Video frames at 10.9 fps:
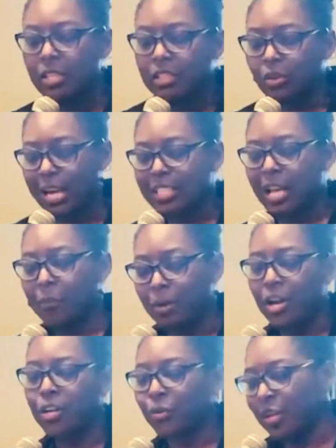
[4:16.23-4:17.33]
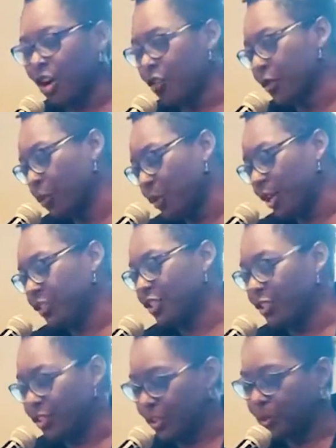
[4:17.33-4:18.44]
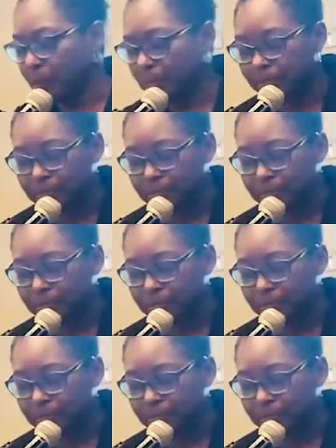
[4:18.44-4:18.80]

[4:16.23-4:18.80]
So as I'm pondering over what to do,